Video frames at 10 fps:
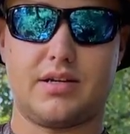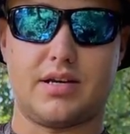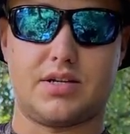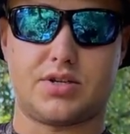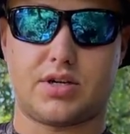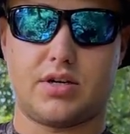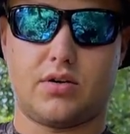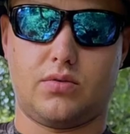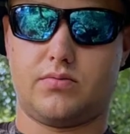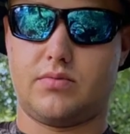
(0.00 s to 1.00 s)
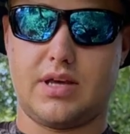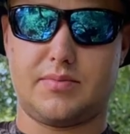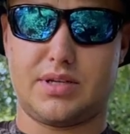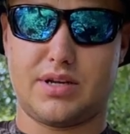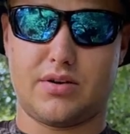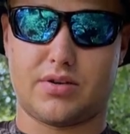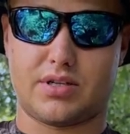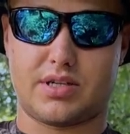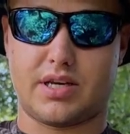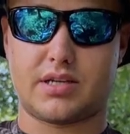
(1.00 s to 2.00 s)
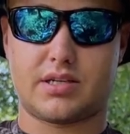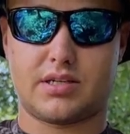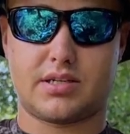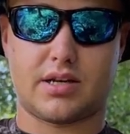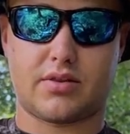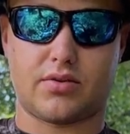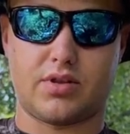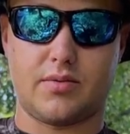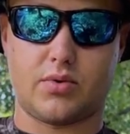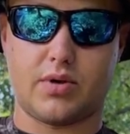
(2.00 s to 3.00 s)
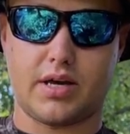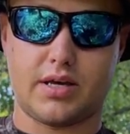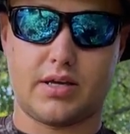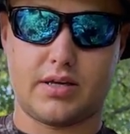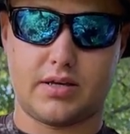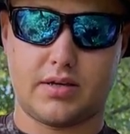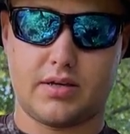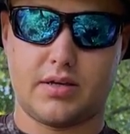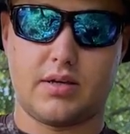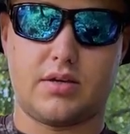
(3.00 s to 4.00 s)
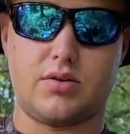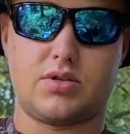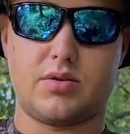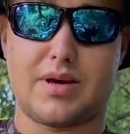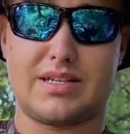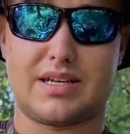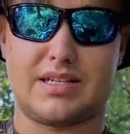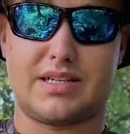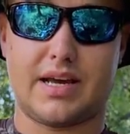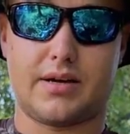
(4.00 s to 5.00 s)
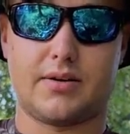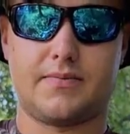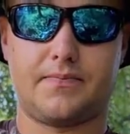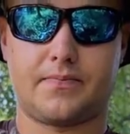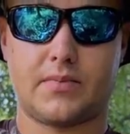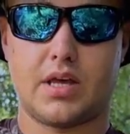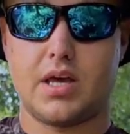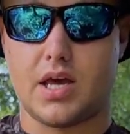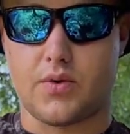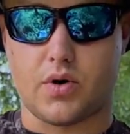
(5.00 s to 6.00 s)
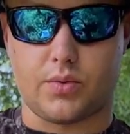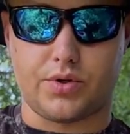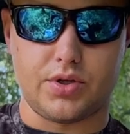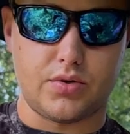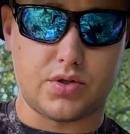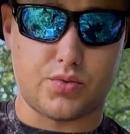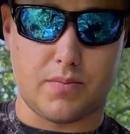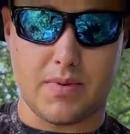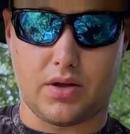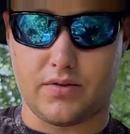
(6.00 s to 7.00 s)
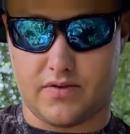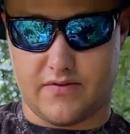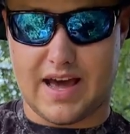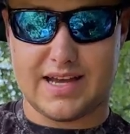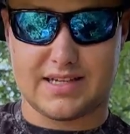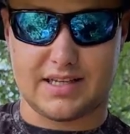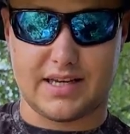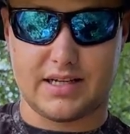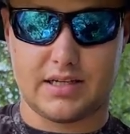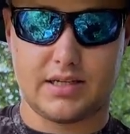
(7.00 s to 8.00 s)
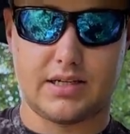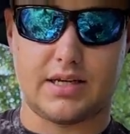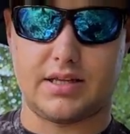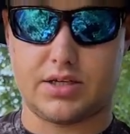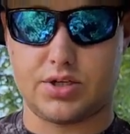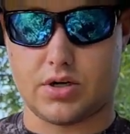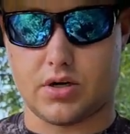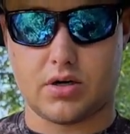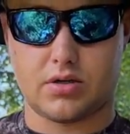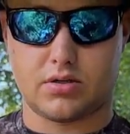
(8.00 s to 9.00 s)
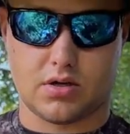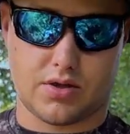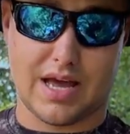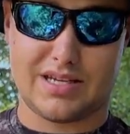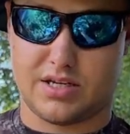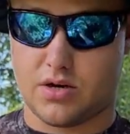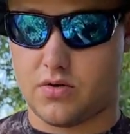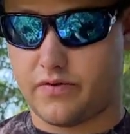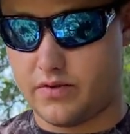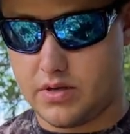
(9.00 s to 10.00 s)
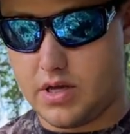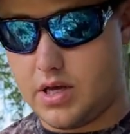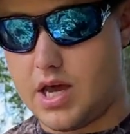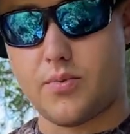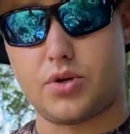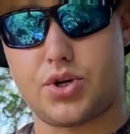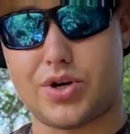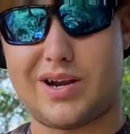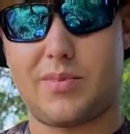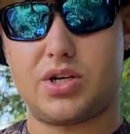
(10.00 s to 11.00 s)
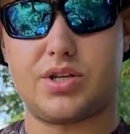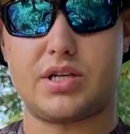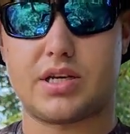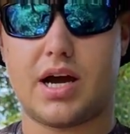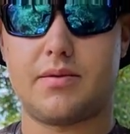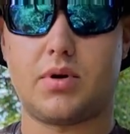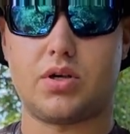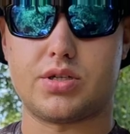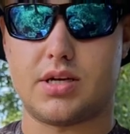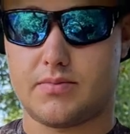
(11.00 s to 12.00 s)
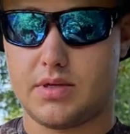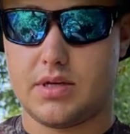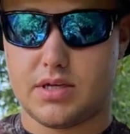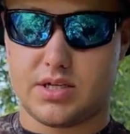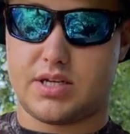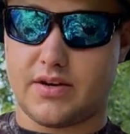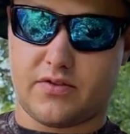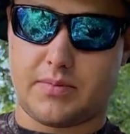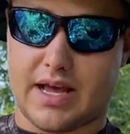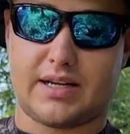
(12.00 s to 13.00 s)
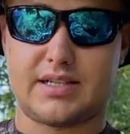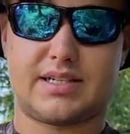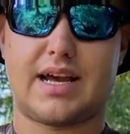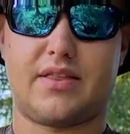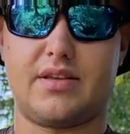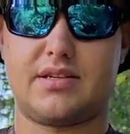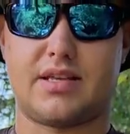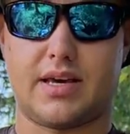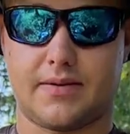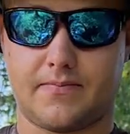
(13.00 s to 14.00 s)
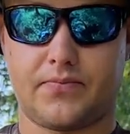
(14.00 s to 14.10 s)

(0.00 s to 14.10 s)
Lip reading: is your good old empty deodorant sticks. Instead of throwing them away, use them as a container. And what we'll do is we'll melt the Vaseline in this jar on that stove, and we'll shred a bunch of these cotton balls up, stuff them down inside of this thing,